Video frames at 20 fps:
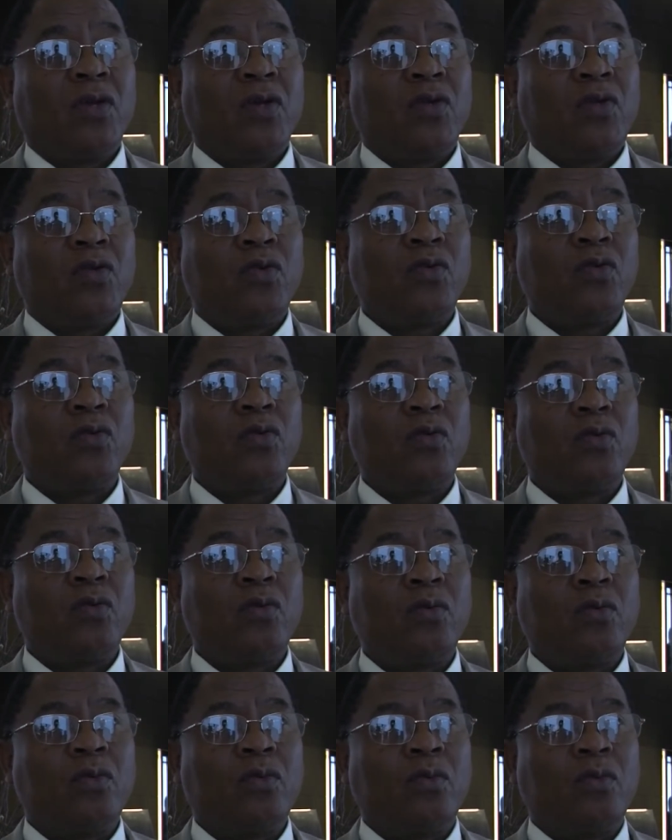
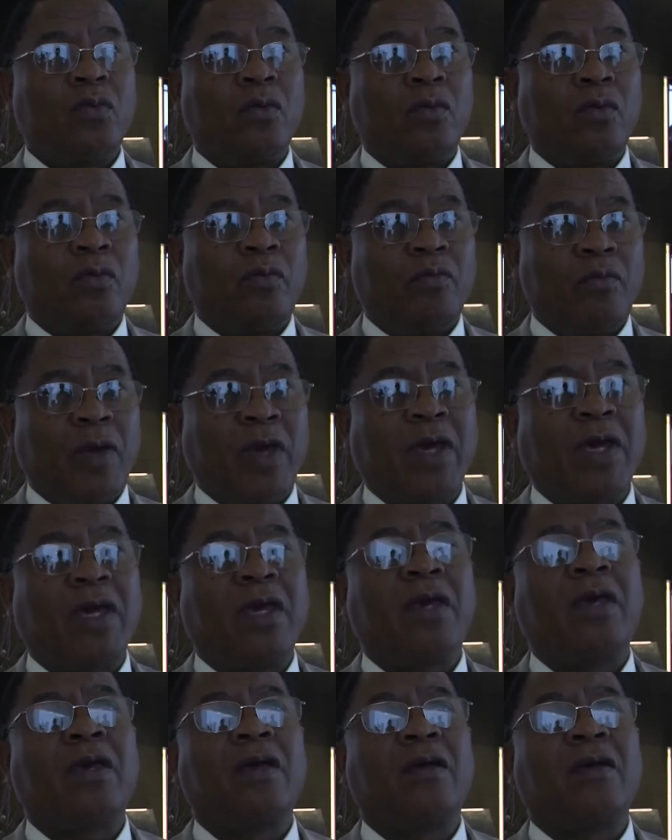to make
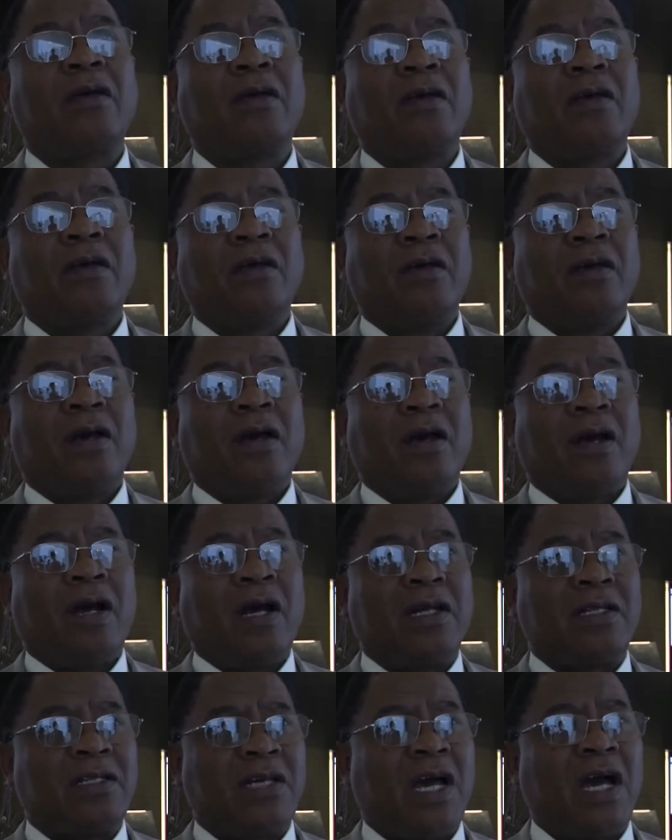
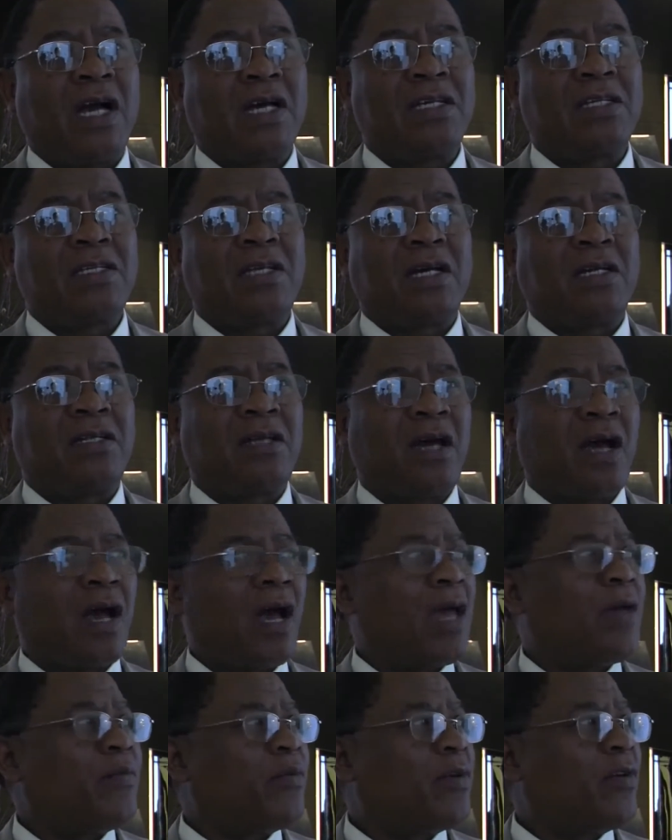attacks that are
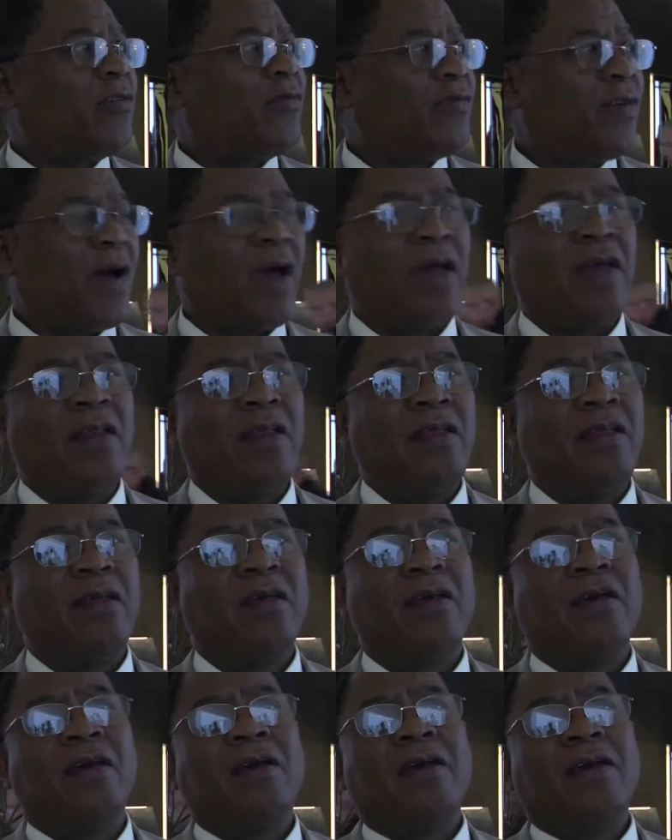high profile
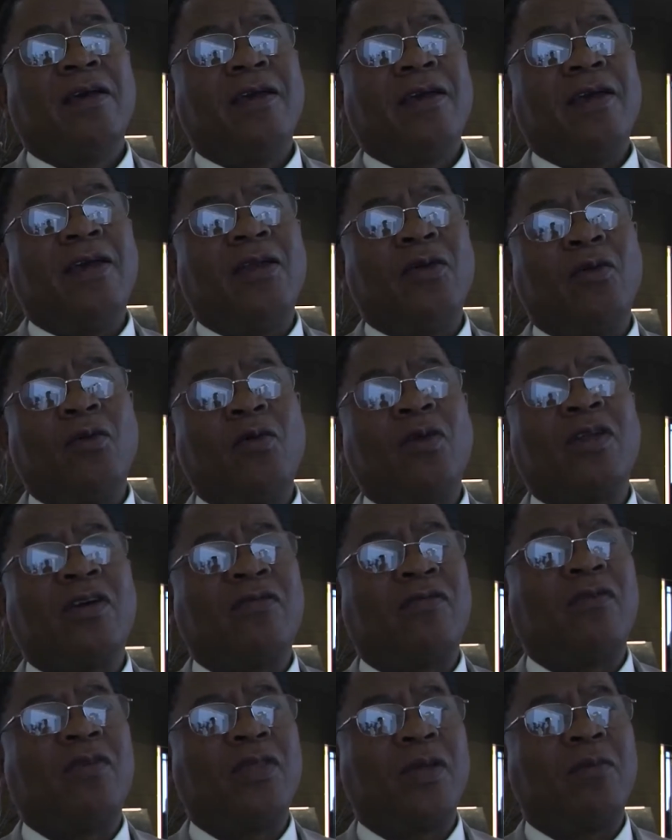in order
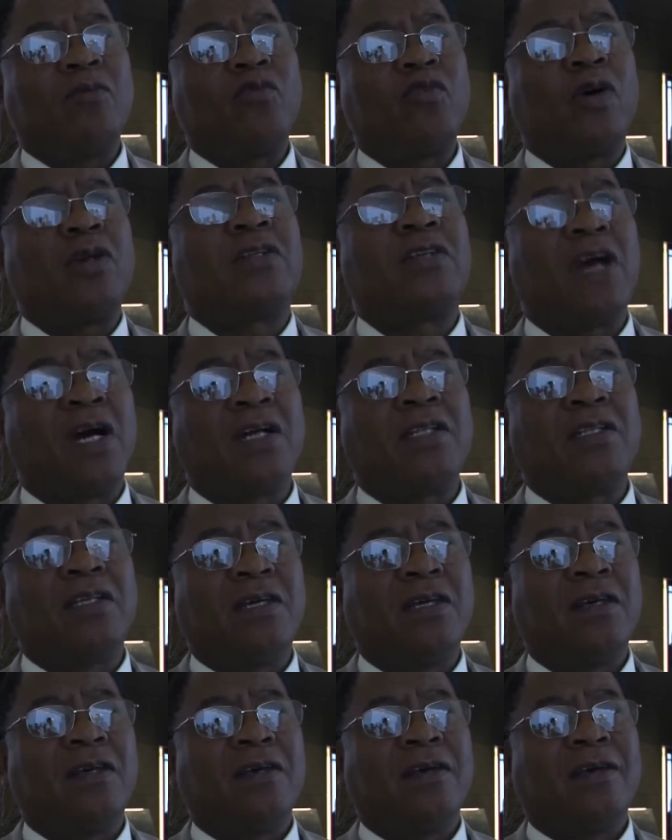for them to
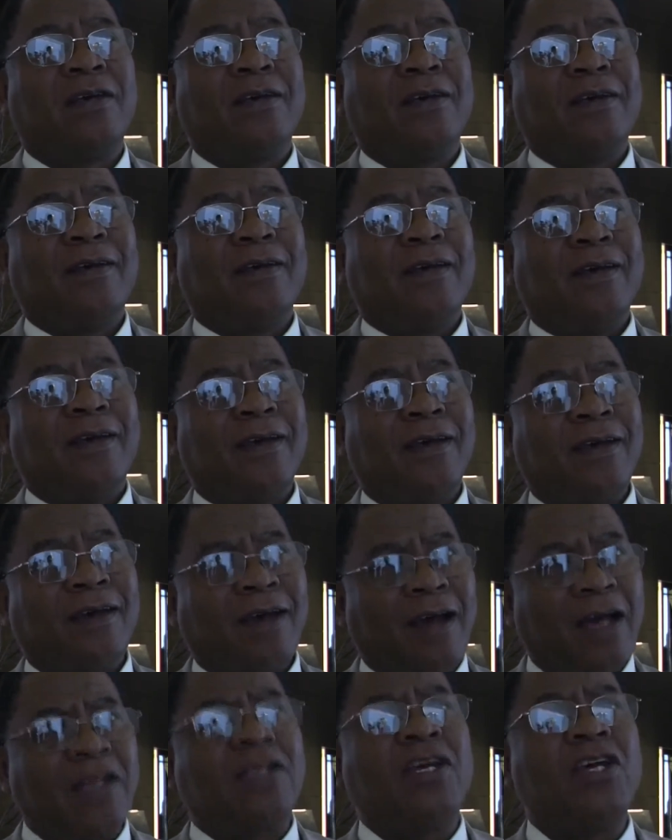attract
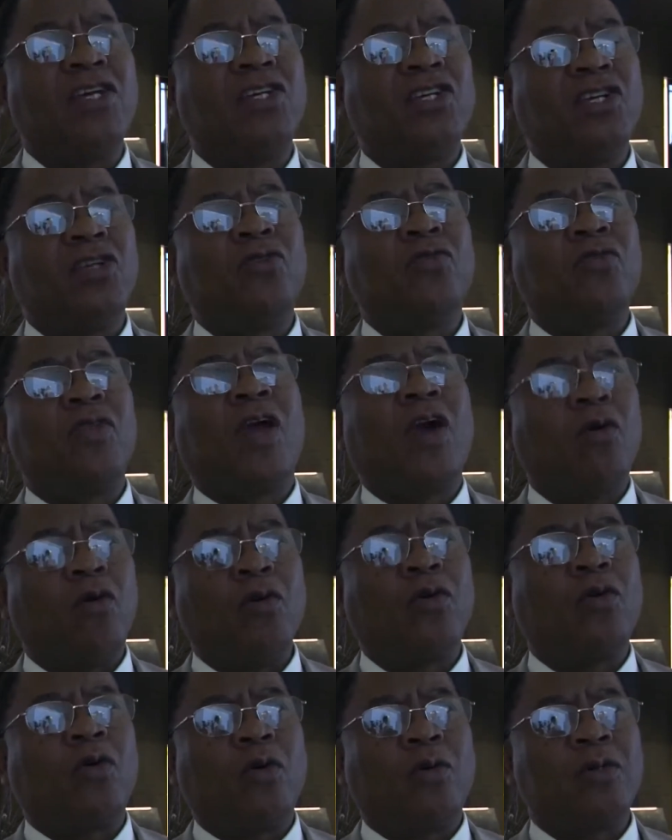attention to their
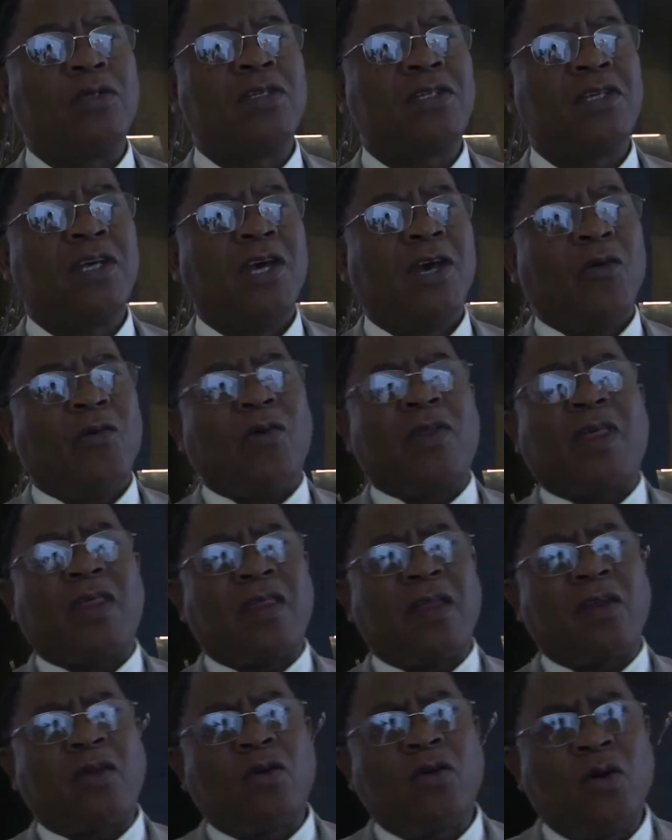own cause. Whether
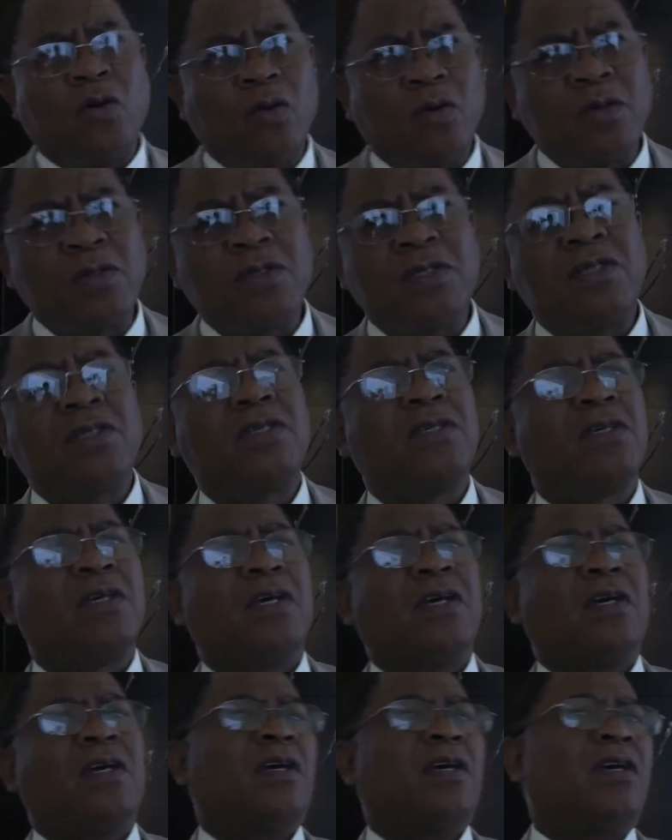that cause
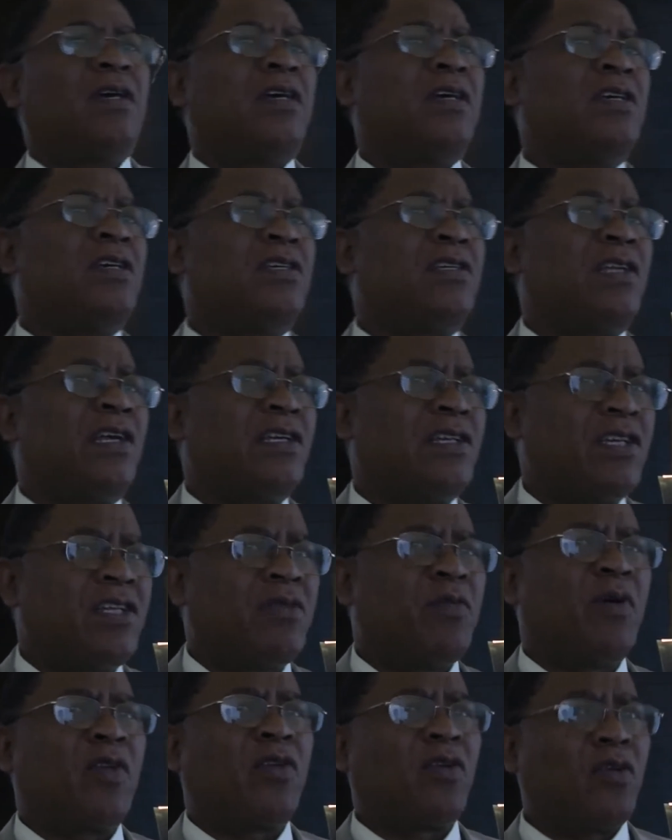is
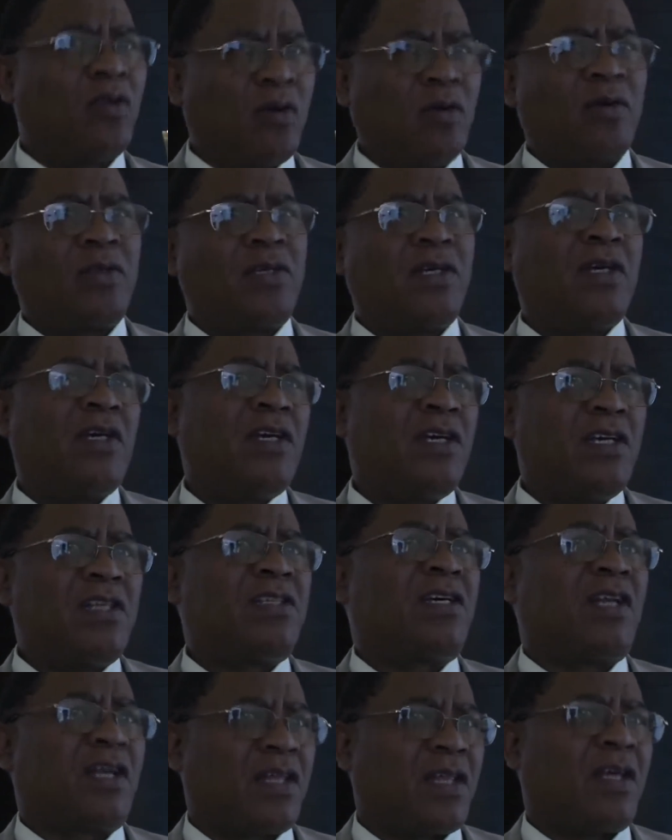legitimate or not
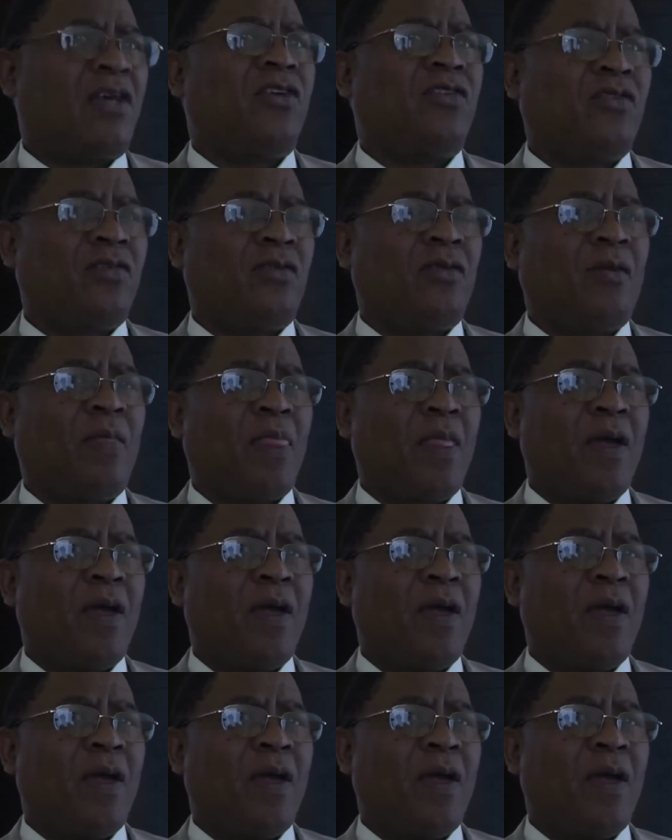is another issue.